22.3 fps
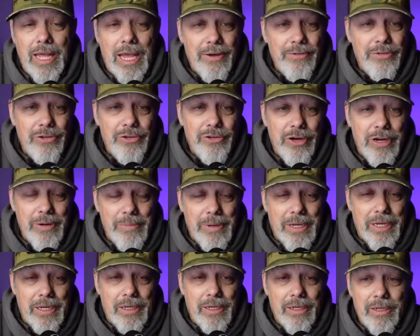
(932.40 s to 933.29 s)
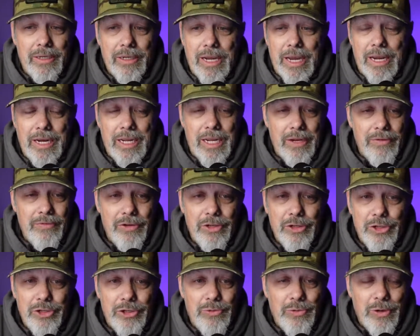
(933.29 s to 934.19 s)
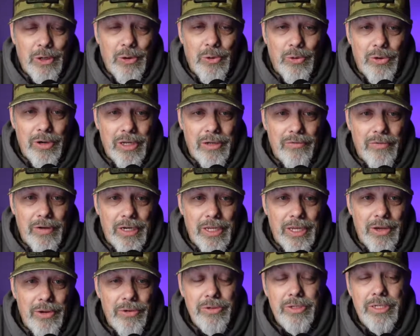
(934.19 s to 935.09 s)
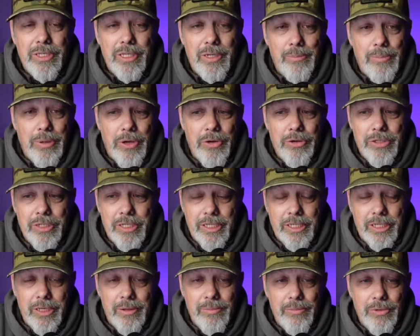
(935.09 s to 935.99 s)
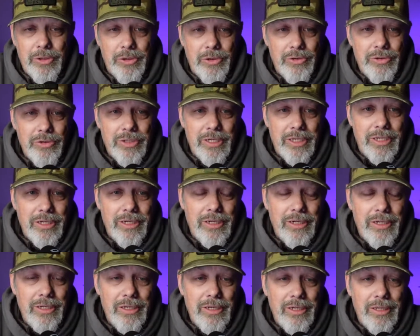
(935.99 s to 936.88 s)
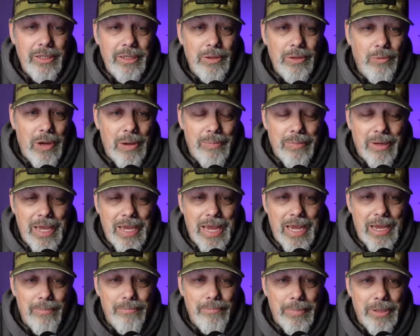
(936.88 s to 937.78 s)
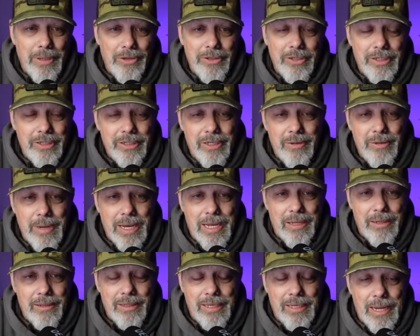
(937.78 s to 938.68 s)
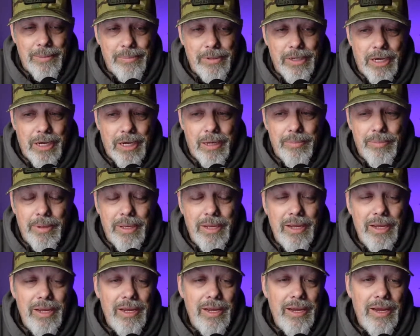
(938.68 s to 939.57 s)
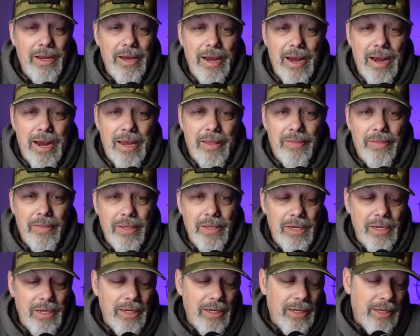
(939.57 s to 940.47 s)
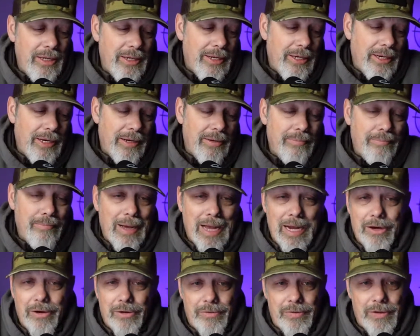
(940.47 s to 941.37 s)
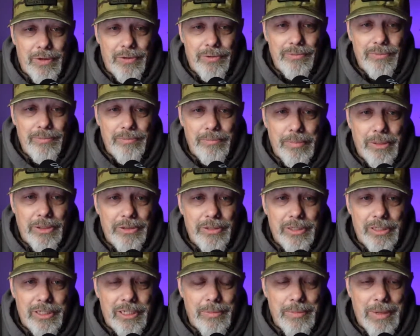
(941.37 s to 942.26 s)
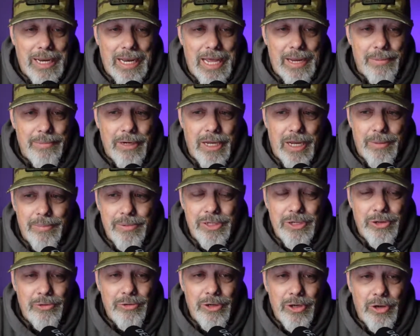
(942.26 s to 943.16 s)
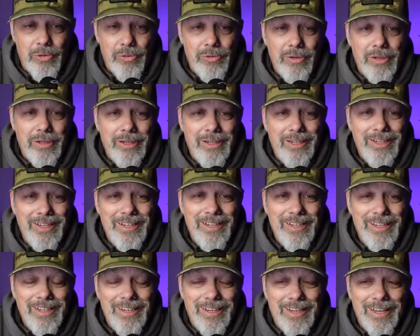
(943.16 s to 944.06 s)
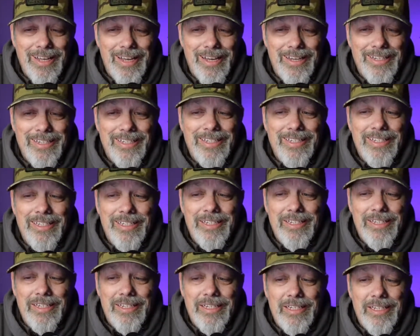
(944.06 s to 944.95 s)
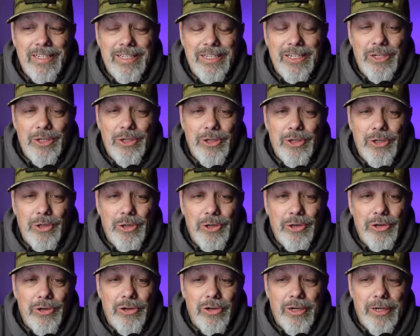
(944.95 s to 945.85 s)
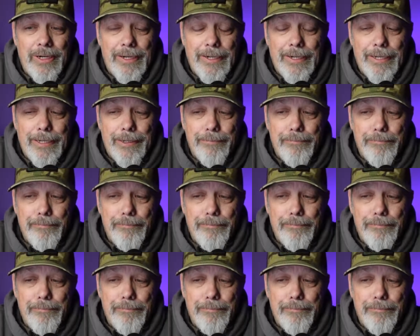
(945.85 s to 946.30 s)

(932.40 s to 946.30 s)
live streaming and even just recording videos and then posting them using the webcam built into my laptop and the microphone built into my laptop. So don't let your